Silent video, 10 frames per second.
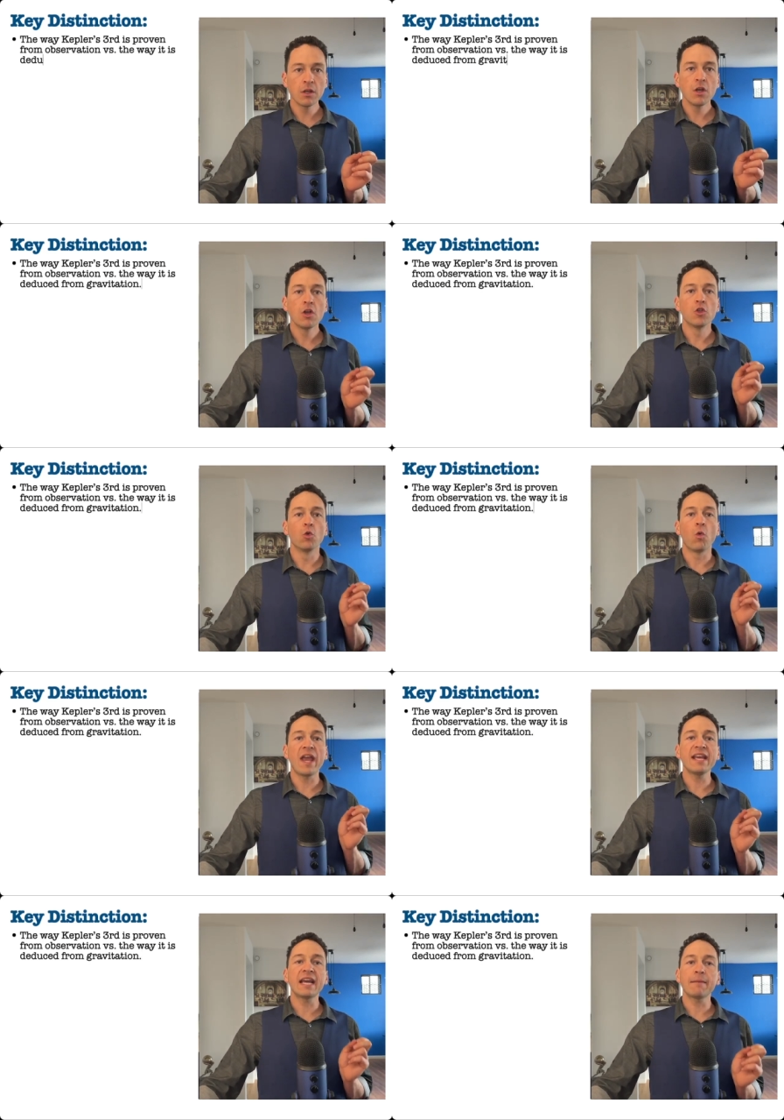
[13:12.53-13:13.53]
The
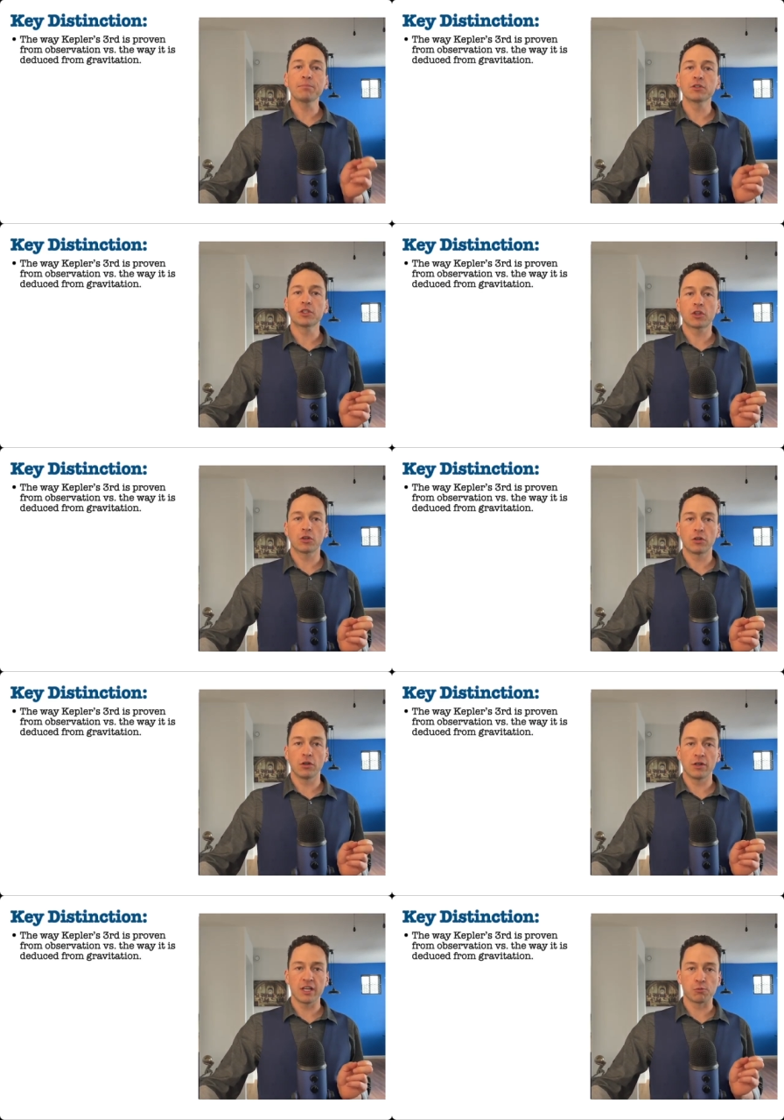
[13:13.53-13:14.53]
way Kepler's
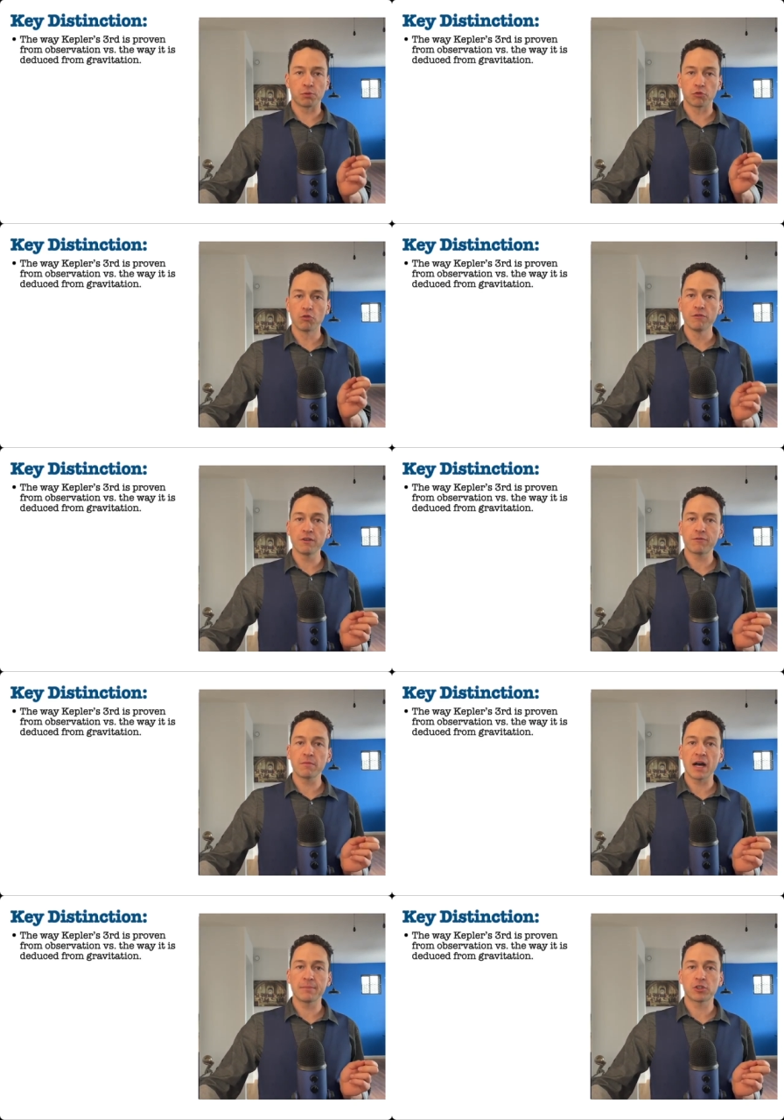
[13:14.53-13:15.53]
third is proven from
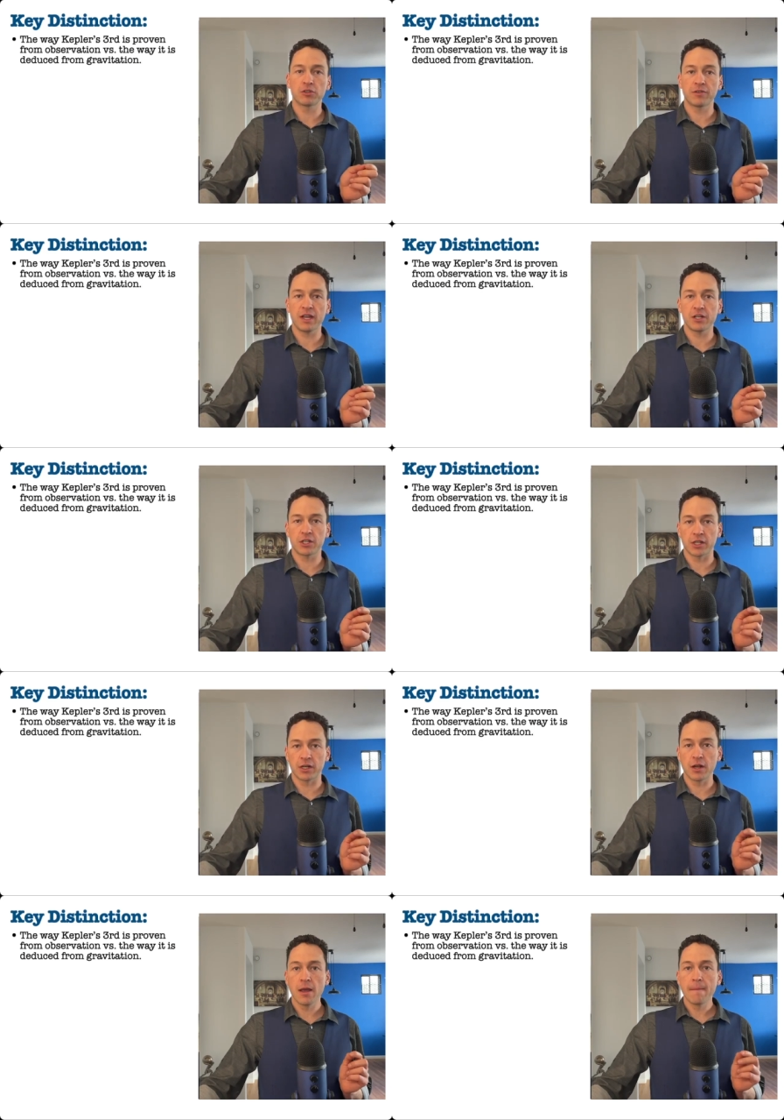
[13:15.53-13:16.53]

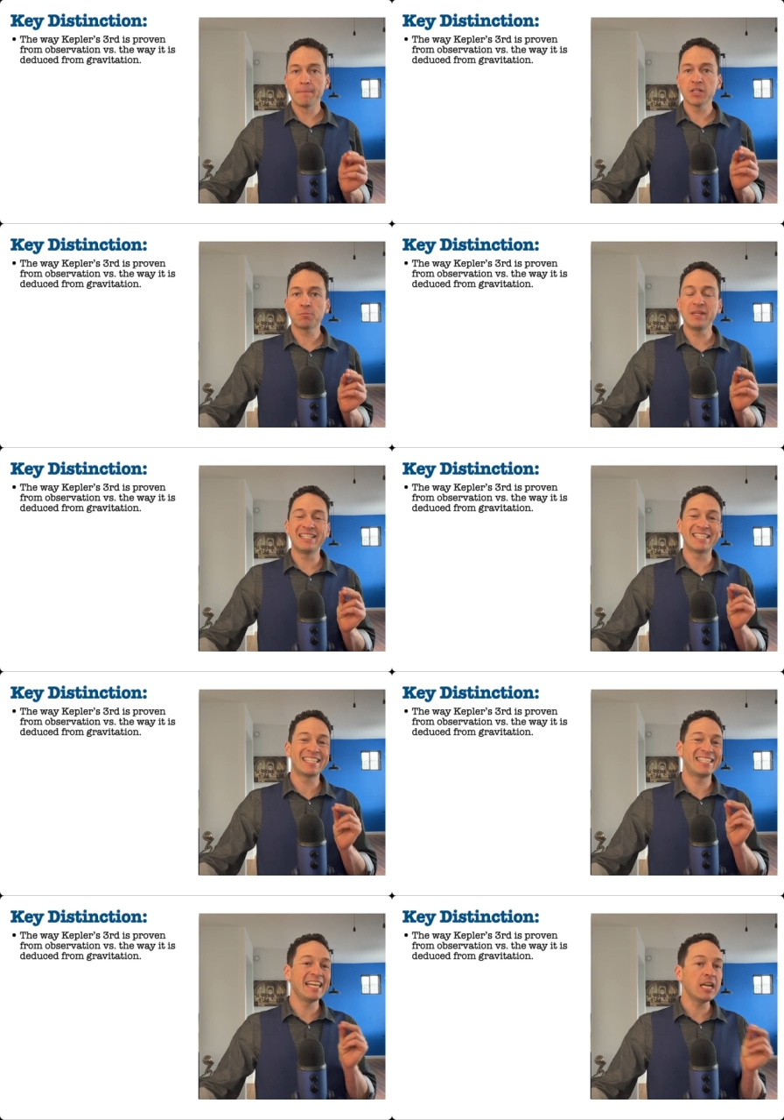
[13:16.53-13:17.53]
observation must be
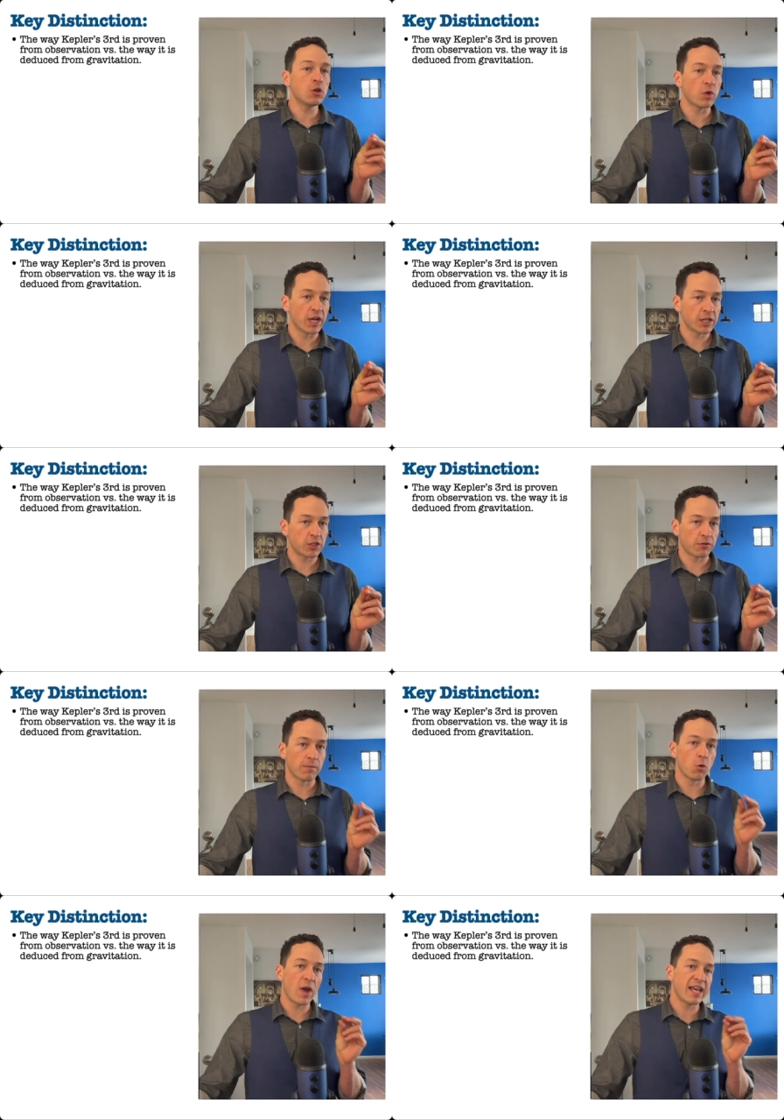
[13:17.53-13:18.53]
distinguished from
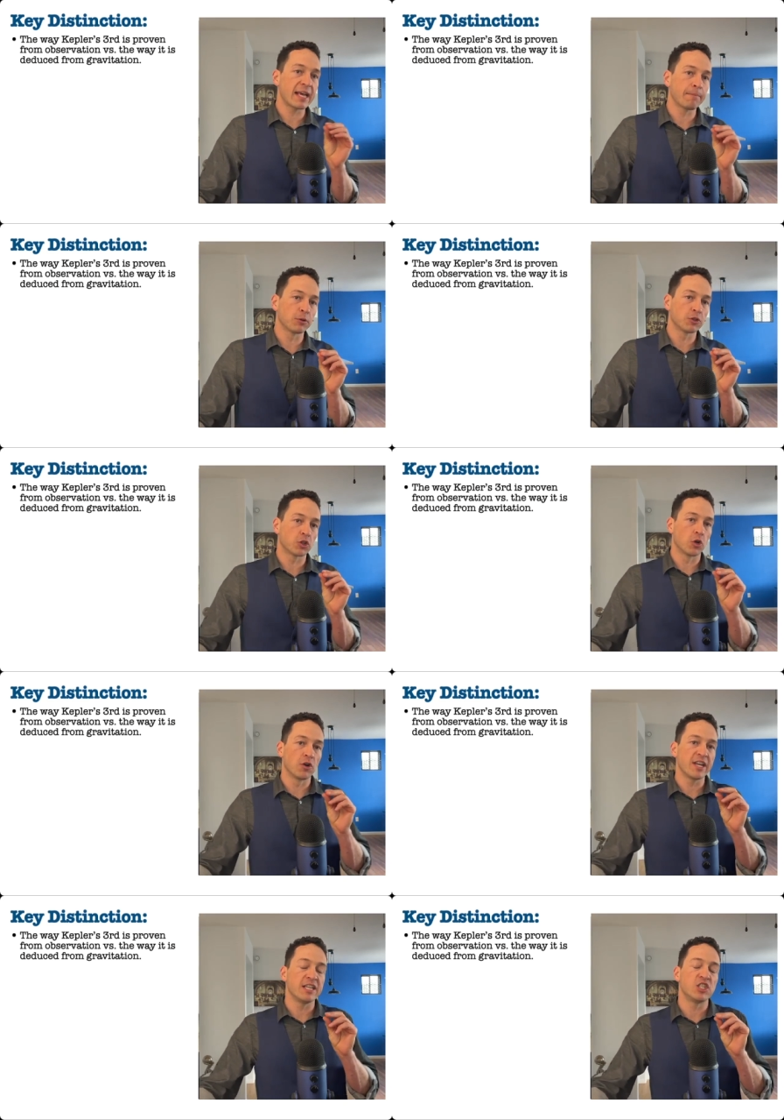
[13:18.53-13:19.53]
the way Kepler's
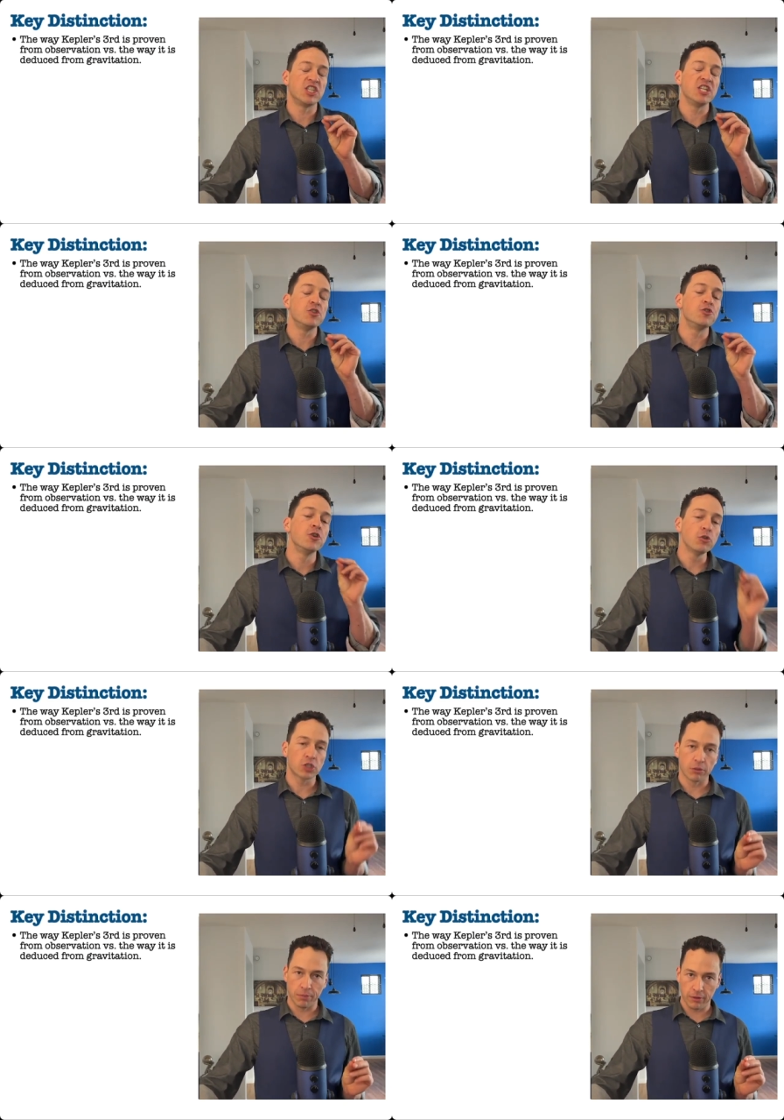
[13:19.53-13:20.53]
third is
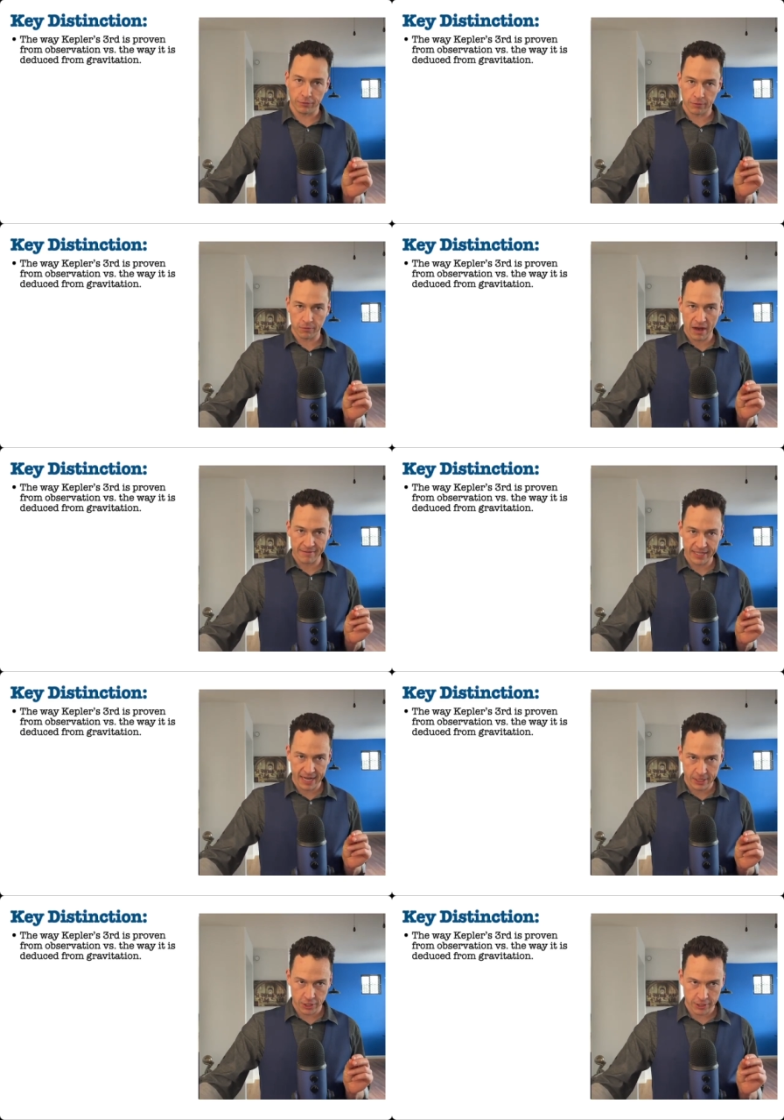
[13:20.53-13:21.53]
deducible from
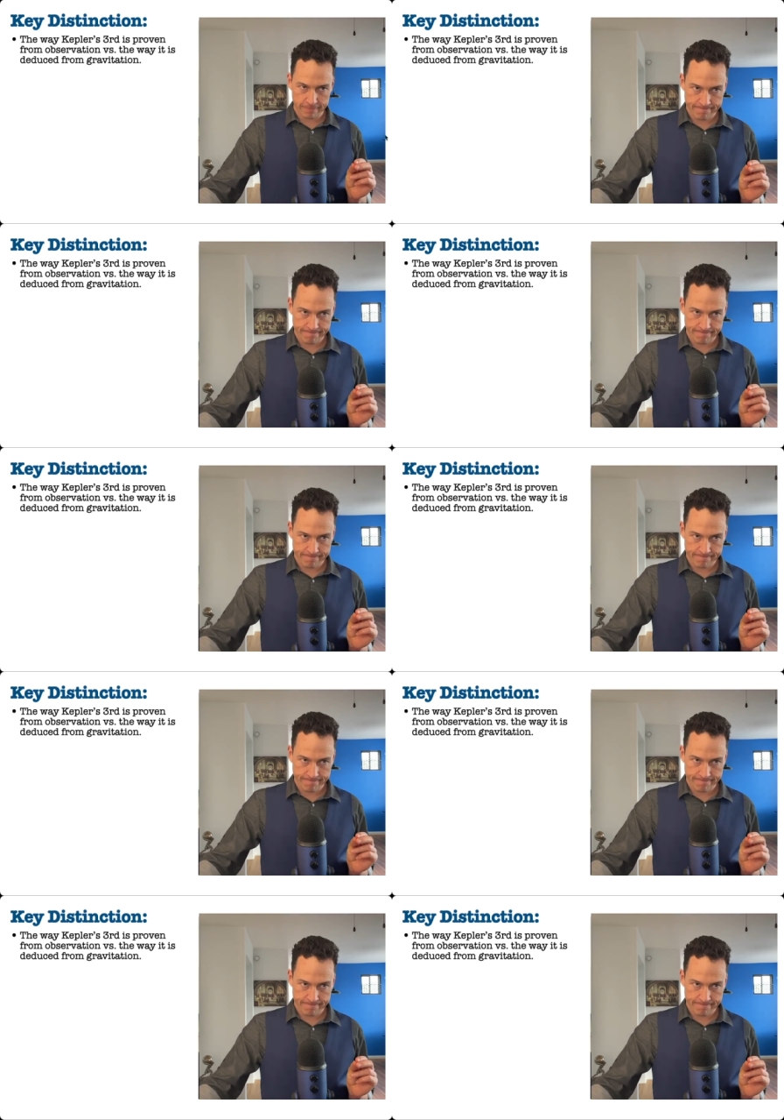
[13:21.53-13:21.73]
gravitation.